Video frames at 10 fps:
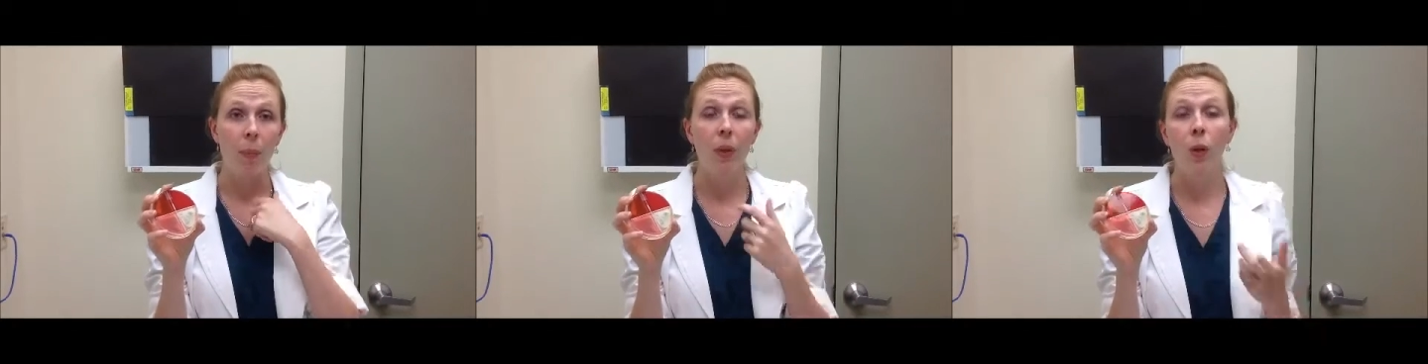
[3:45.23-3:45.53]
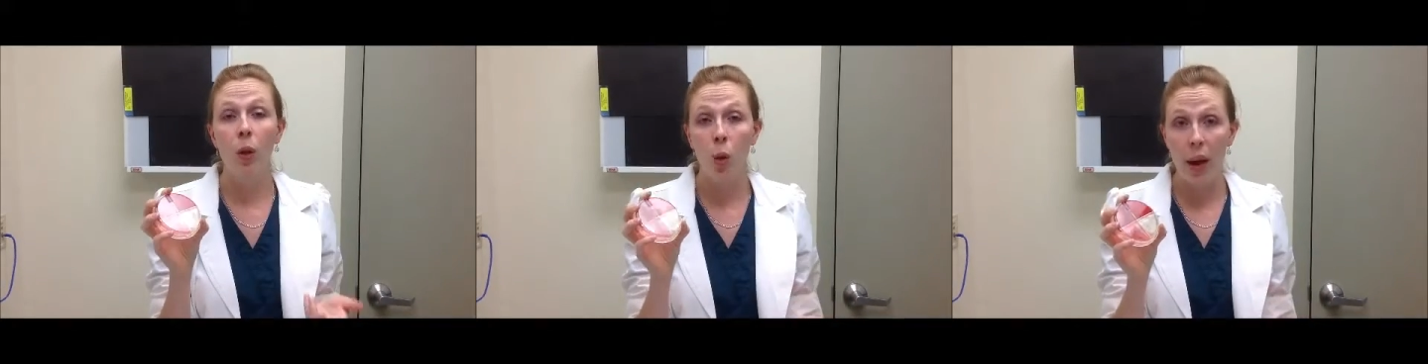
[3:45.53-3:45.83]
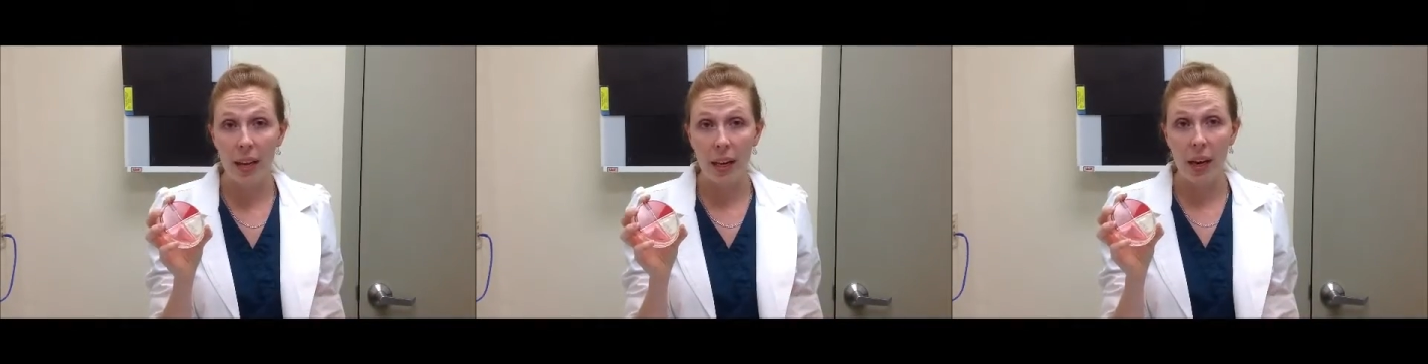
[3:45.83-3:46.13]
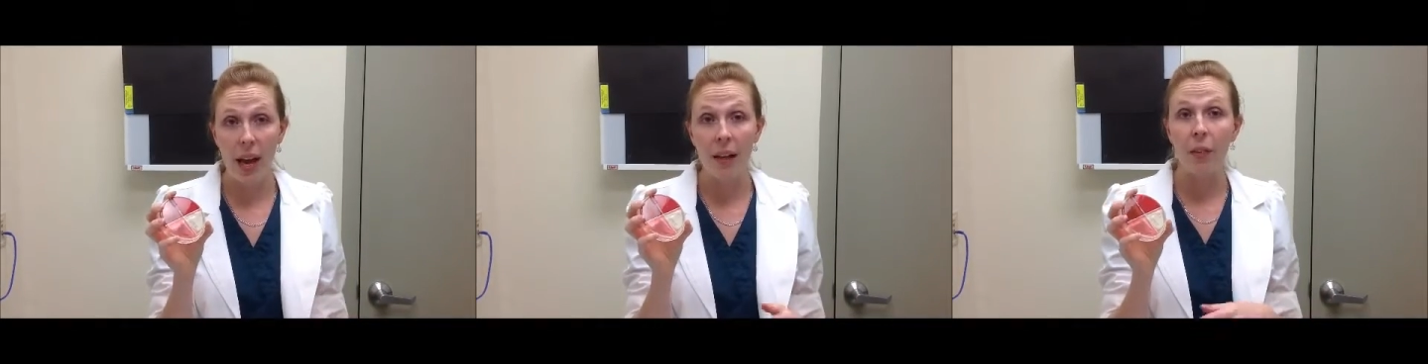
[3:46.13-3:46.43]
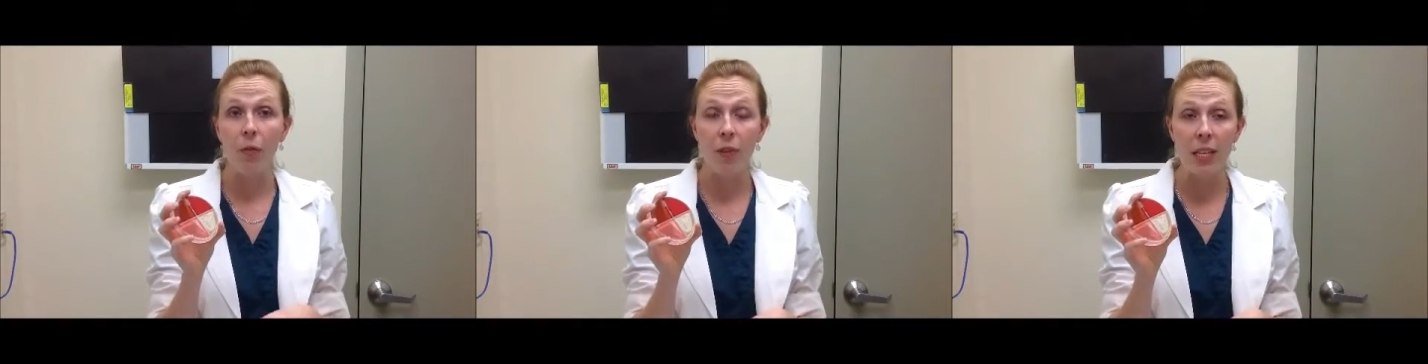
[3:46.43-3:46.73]
the cloaca, and
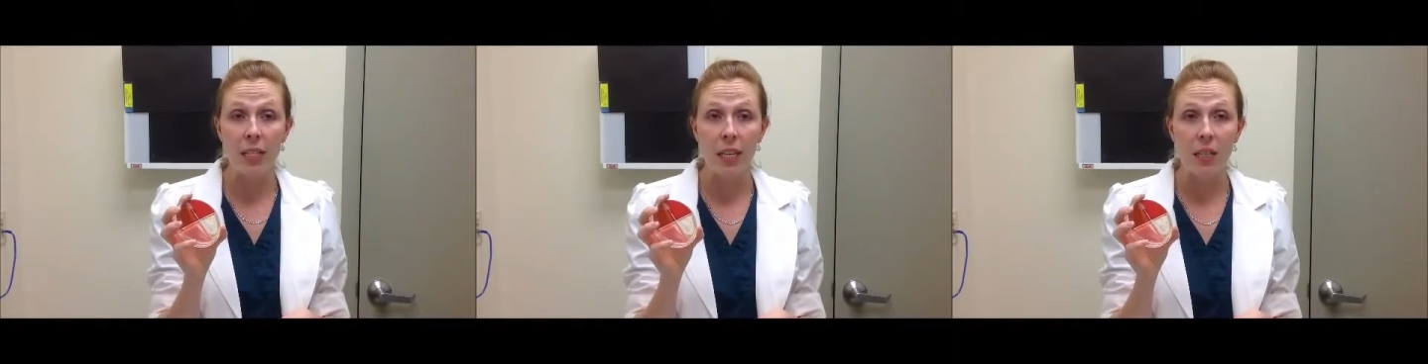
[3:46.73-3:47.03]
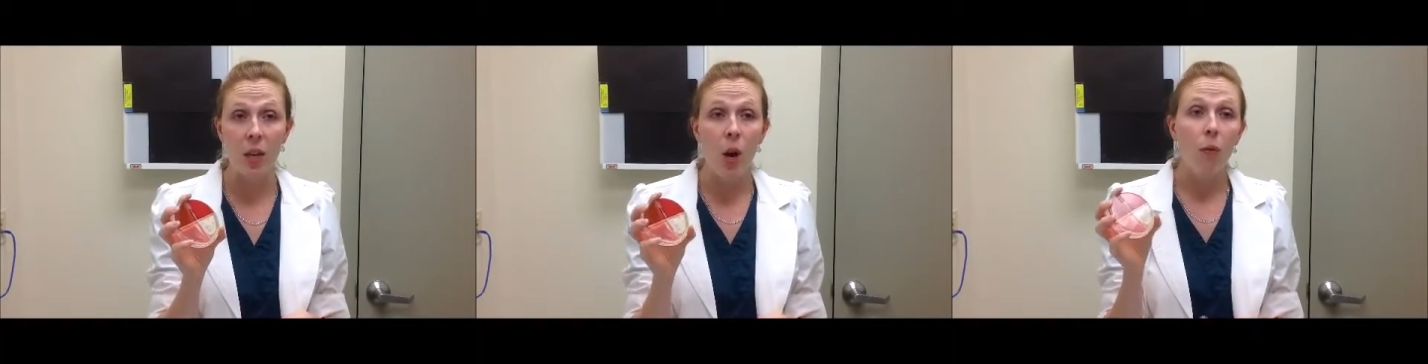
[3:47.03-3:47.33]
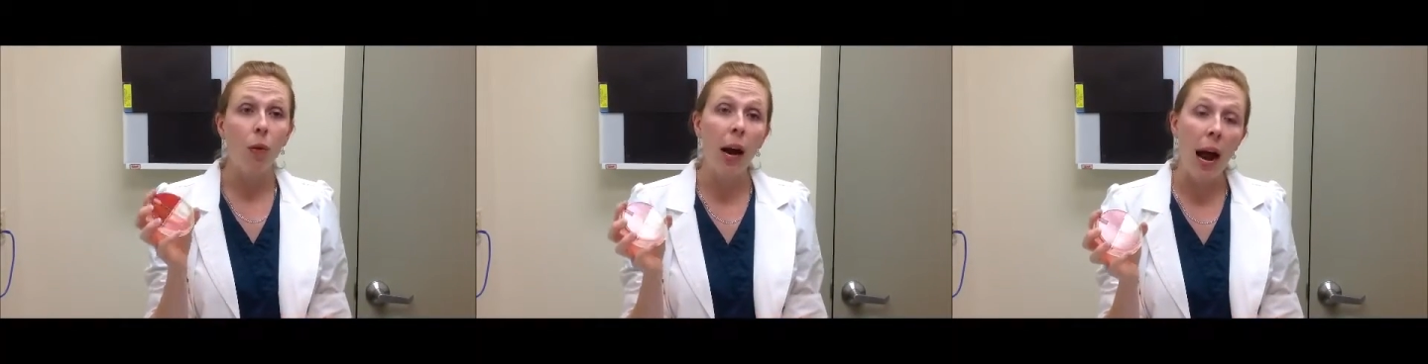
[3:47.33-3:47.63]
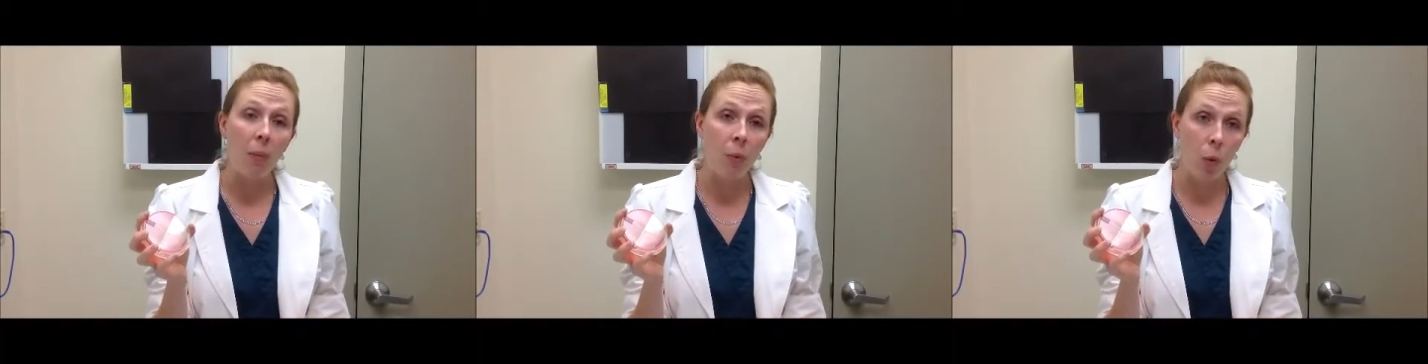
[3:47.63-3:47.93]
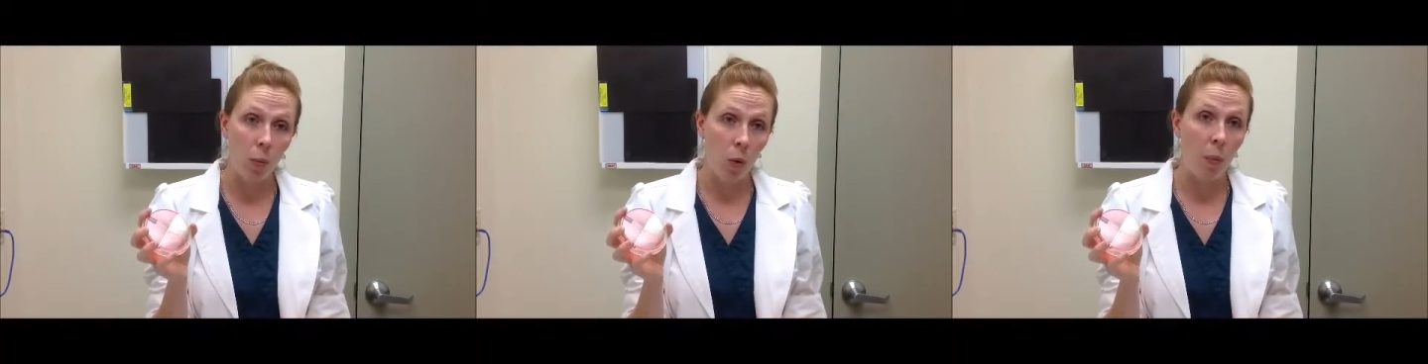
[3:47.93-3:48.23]
the feces for
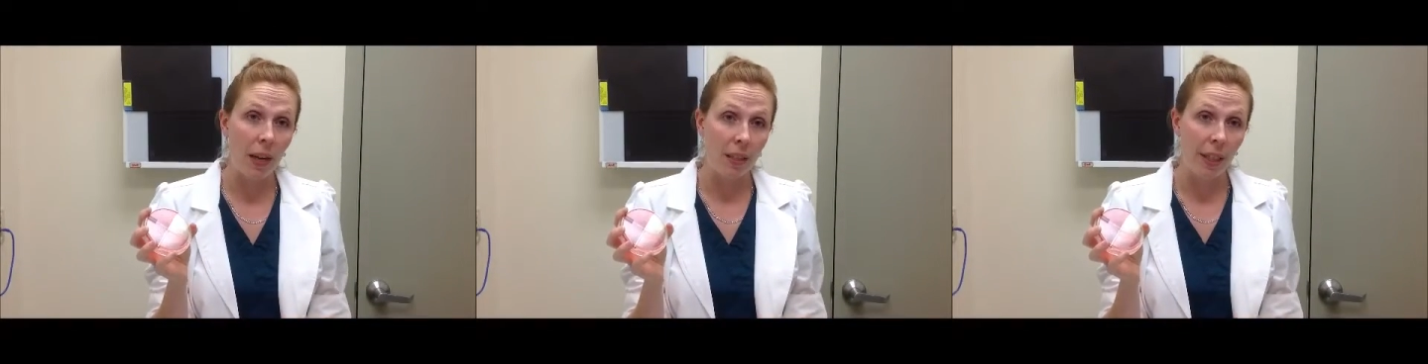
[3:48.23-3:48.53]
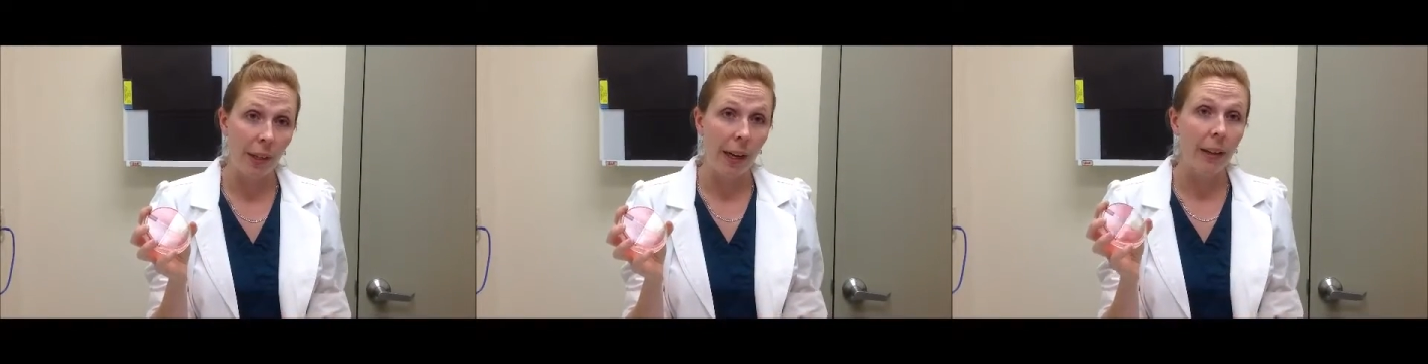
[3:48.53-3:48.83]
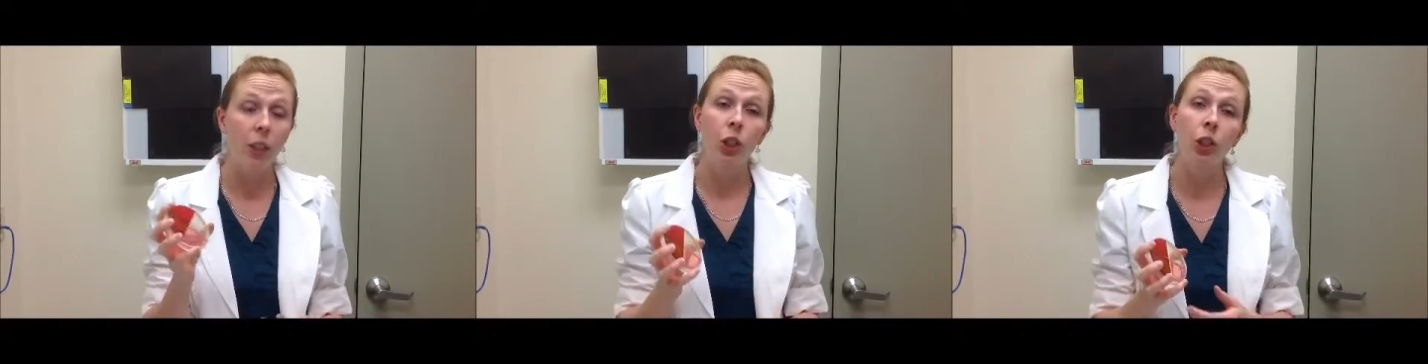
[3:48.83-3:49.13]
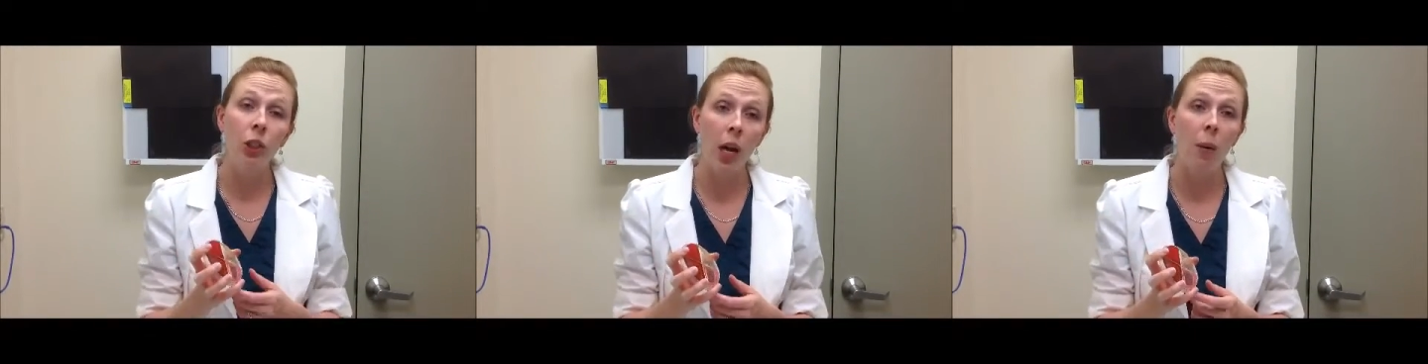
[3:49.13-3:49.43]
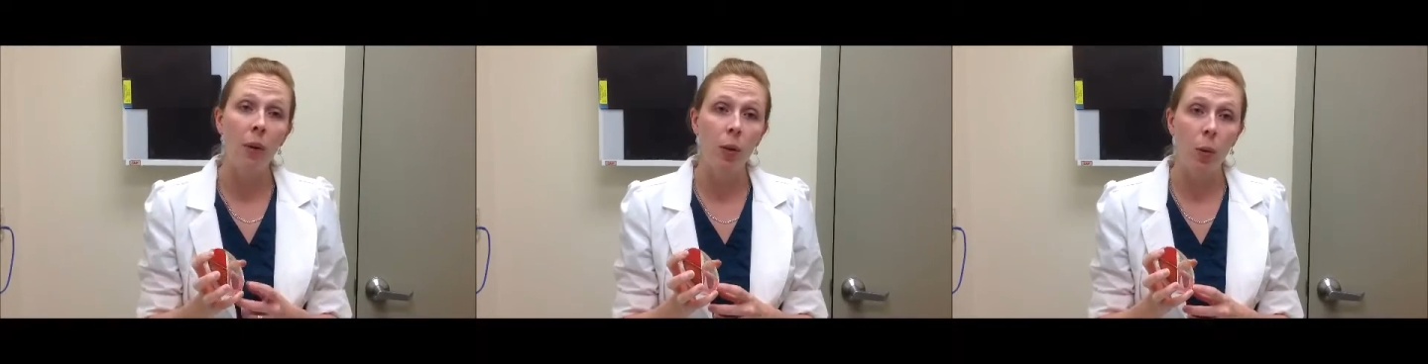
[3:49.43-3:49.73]
abnormal bacteria that should
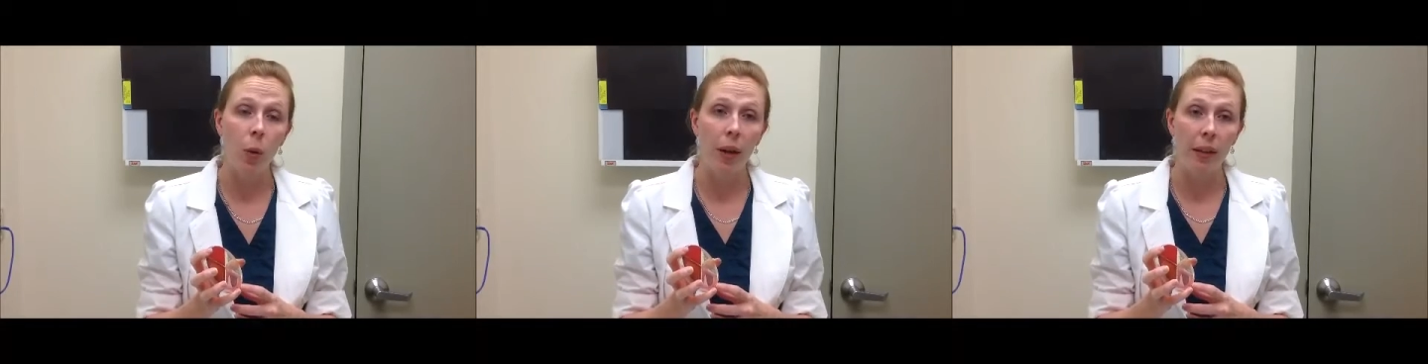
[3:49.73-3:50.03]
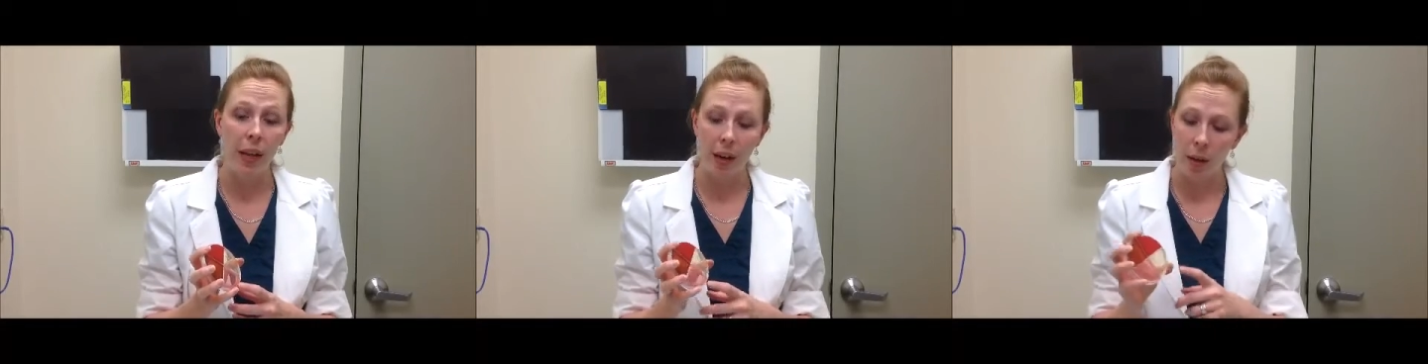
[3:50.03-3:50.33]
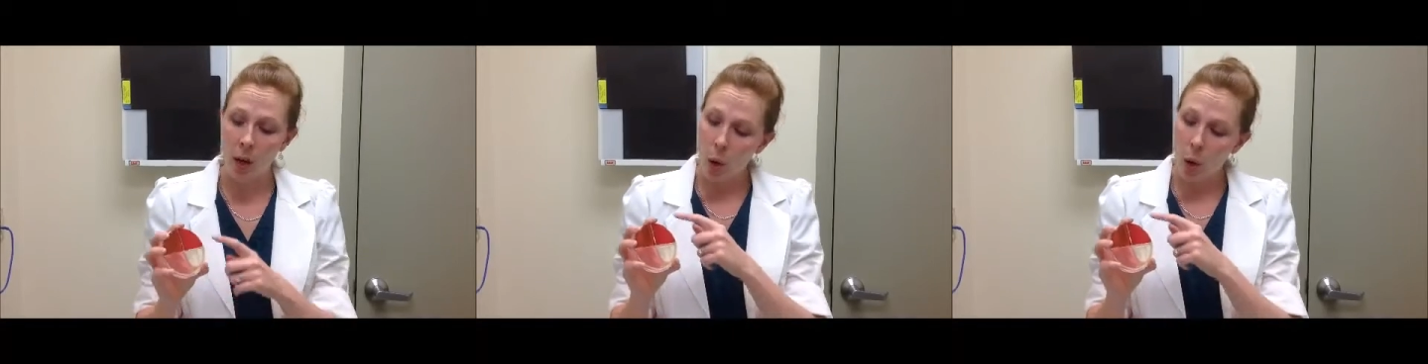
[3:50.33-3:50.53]
not be growing there.